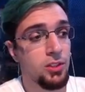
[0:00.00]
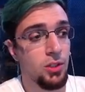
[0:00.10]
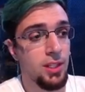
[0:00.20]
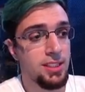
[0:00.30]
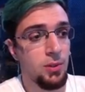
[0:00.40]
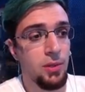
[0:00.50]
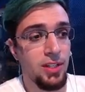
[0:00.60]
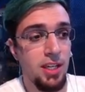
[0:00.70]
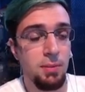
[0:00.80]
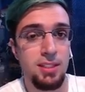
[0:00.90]
So let's say we
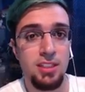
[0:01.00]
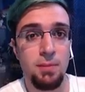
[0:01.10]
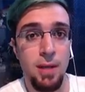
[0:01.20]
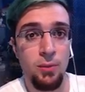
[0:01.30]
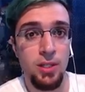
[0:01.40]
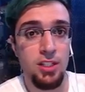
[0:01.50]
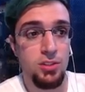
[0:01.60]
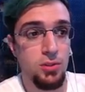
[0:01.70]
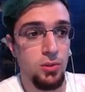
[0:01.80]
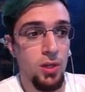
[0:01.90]
have Keyblade setup and we can
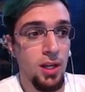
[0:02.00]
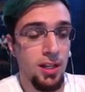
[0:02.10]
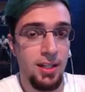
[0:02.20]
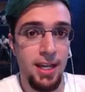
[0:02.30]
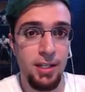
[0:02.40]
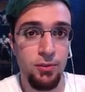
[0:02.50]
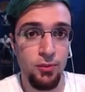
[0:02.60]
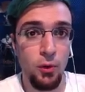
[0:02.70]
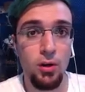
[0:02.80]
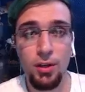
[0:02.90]
do negative
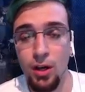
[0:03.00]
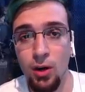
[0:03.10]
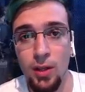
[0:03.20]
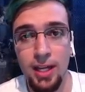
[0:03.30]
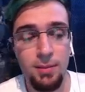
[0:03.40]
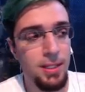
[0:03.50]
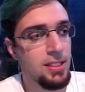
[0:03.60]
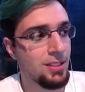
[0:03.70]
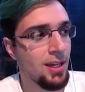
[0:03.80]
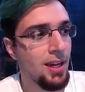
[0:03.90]
four on all
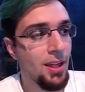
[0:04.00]
enemies.